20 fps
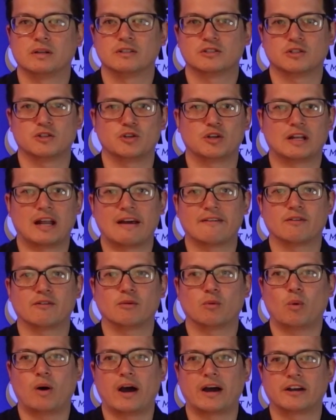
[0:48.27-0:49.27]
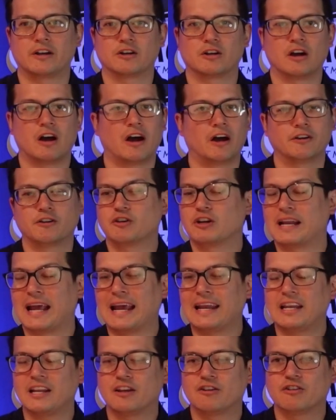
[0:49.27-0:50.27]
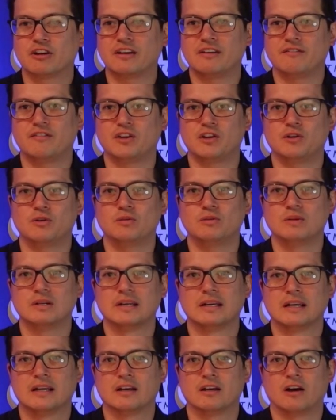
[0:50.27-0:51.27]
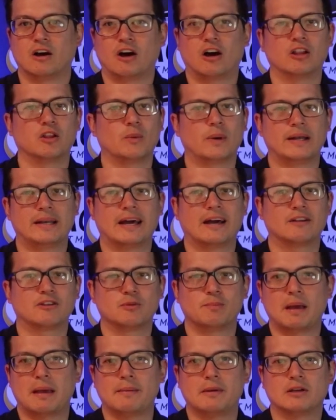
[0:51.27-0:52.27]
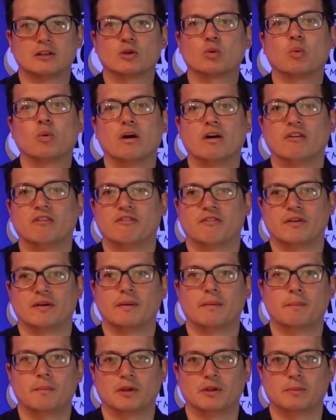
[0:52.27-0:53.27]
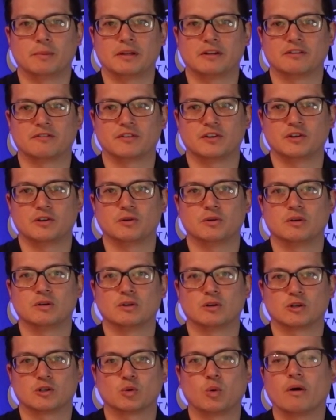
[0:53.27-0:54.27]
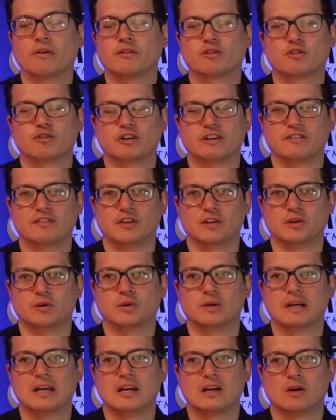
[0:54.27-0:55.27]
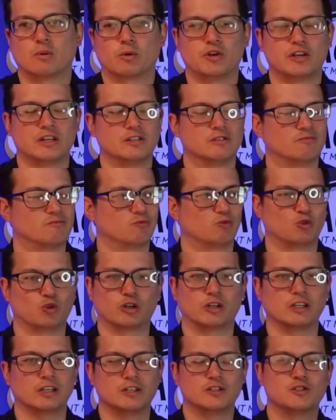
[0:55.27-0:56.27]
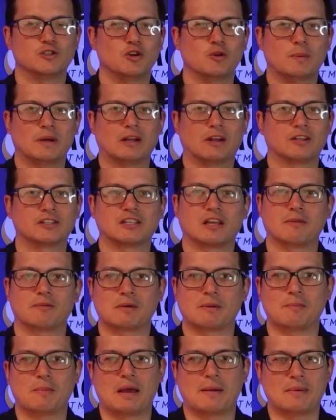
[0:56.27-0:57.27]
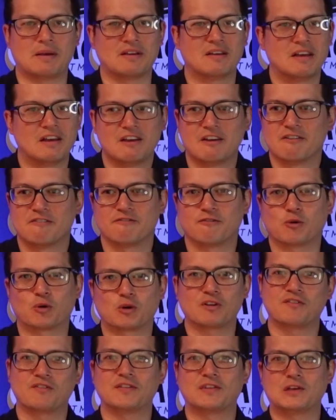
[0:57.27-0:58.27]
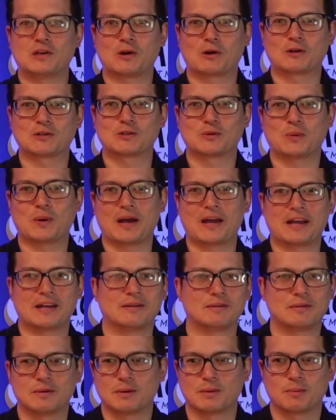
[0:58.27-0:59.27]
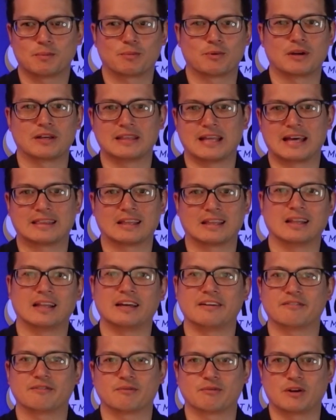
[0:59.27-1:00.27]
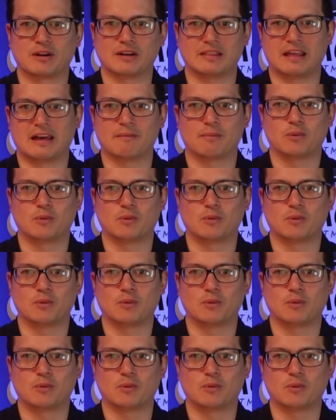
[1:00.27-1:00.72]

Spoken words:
So you can have a wider 180-degree view, all the way down to maybe a 12mm view or a 12-degree view where you can really zoom in on something maybe 40, 50 yards away and bring that to life from right in that